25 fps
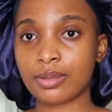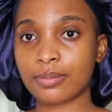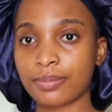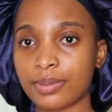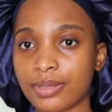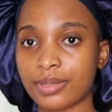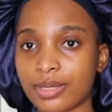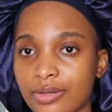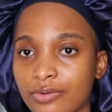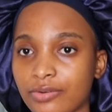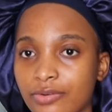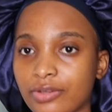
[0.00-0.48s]

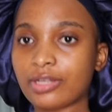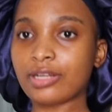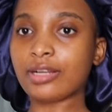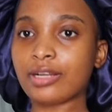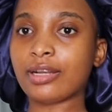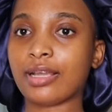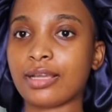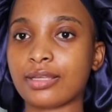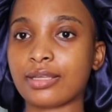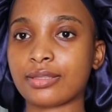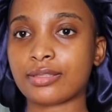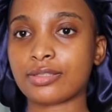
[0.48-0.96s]
but I really
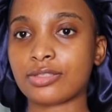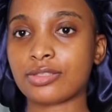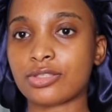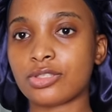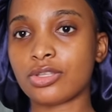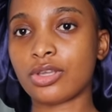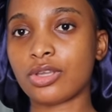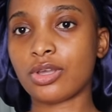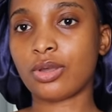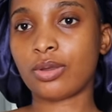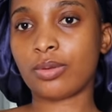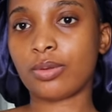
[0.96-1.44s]
like this
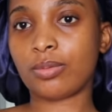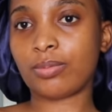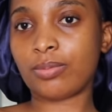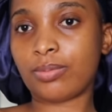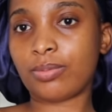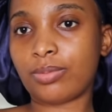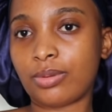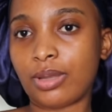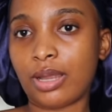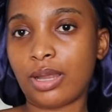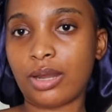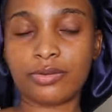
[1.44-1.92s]
top.
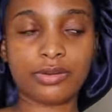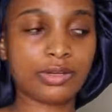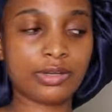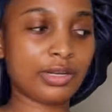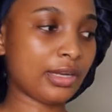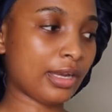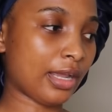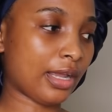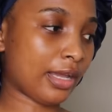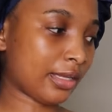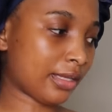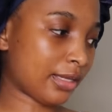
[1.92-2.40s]
I really
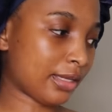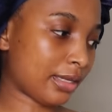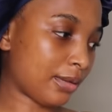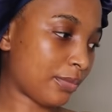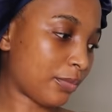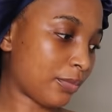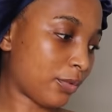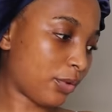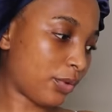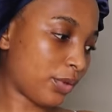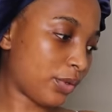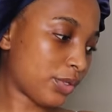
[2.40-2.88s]
like it.
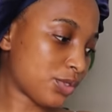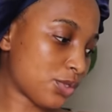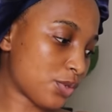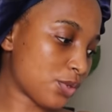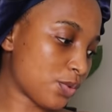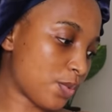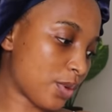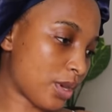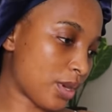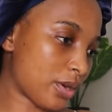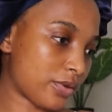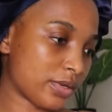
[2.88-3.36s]
I'm going to
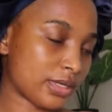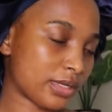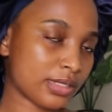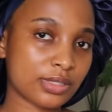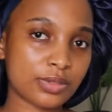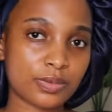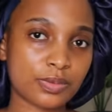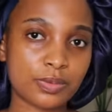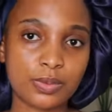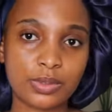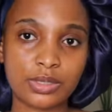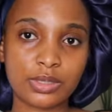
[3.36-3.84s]
wear
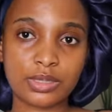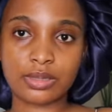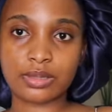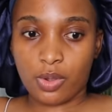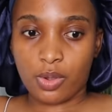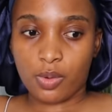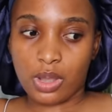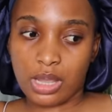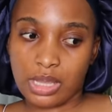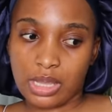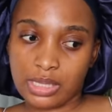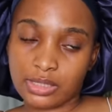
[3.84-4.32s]
it with a
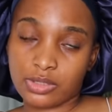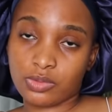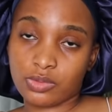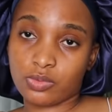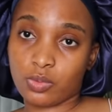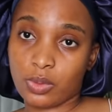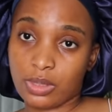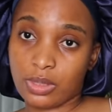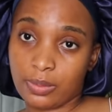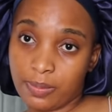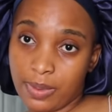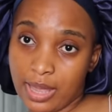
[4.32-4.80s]
white
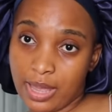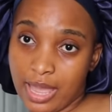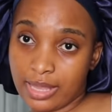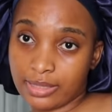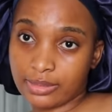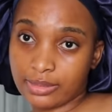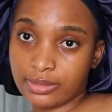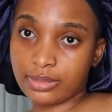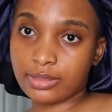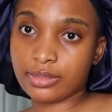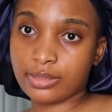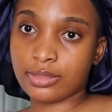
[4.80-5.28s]

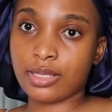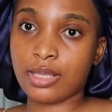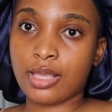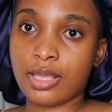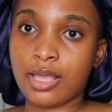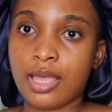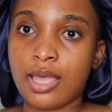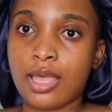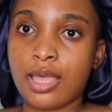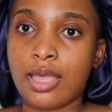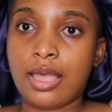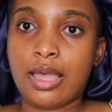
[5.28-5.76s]
sweatpants.
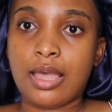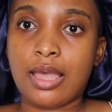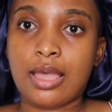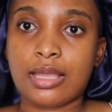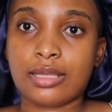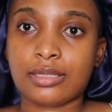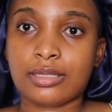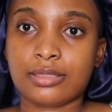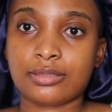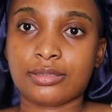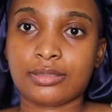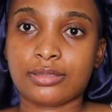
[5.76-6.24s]

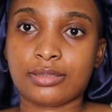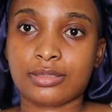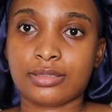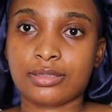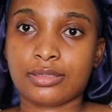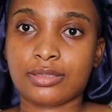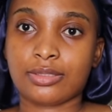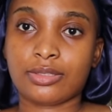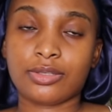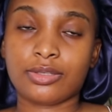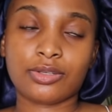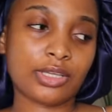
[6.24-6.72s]
And
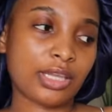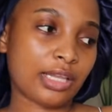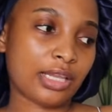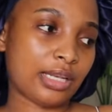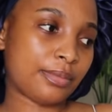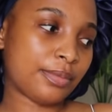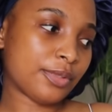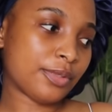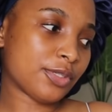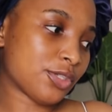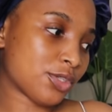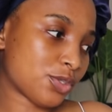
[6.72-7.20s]
okay,
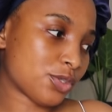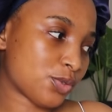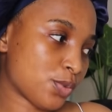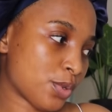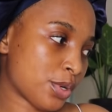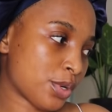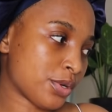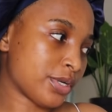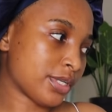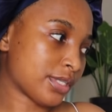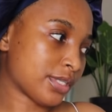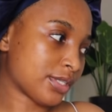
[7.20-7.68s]
let me just
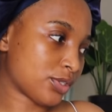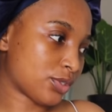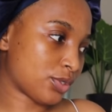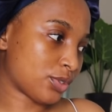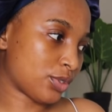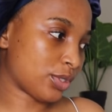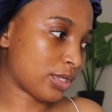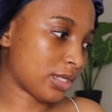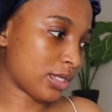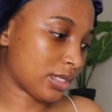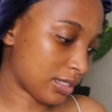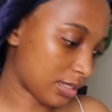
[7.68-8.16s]
wear it so
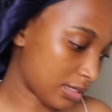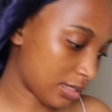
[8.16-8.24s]
you can